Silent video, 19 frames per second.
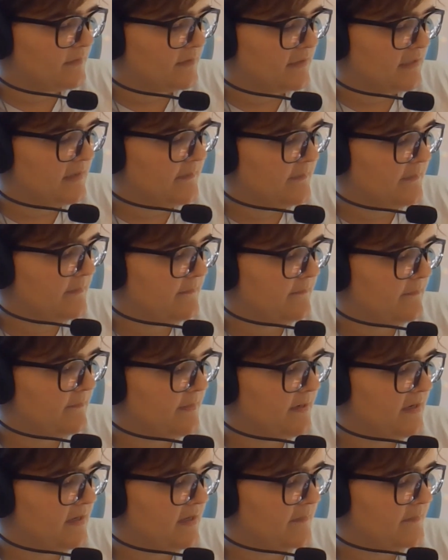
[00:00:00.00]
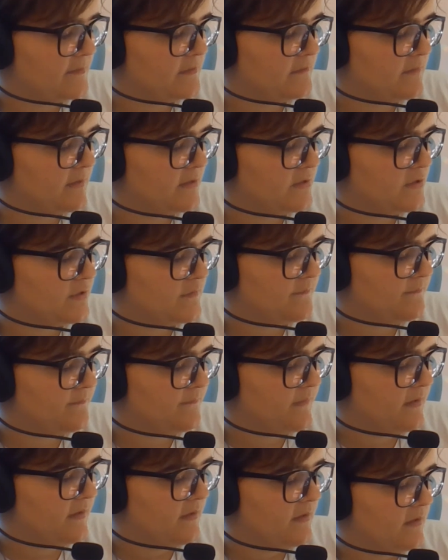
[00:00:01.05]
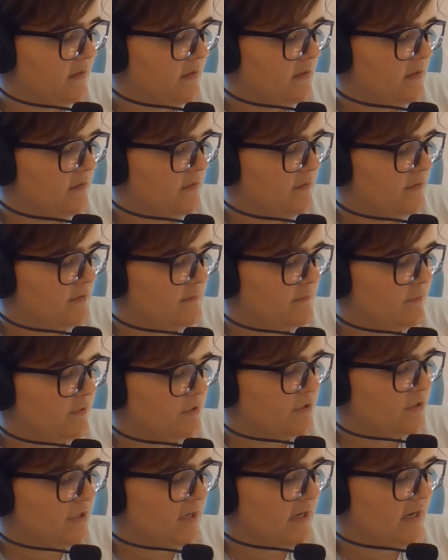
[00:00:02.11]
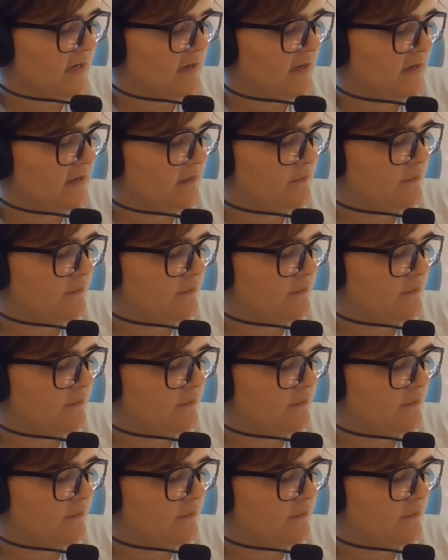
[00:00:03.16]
to keep them from heating up too much. There's more shade and a